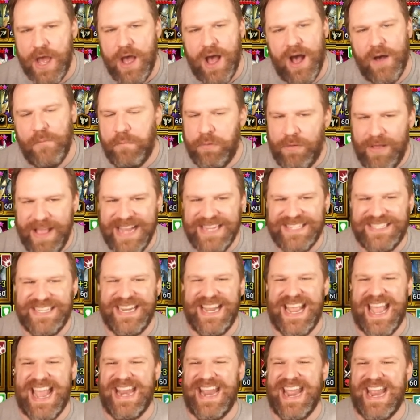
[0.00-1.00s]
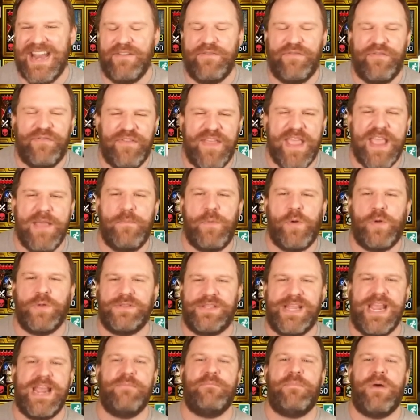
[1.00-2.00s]
of placing an enfeeble
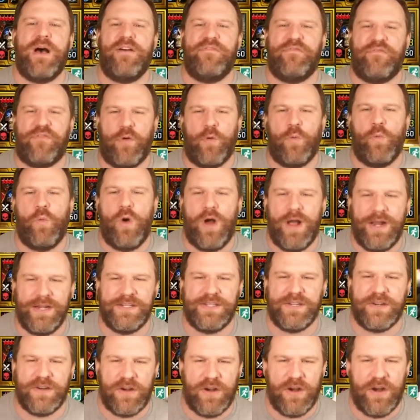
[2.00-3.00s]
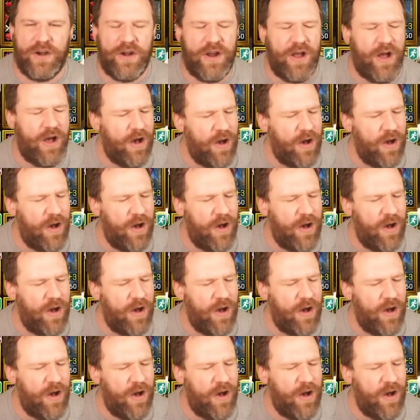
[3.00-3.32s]
debuff for 1 turn.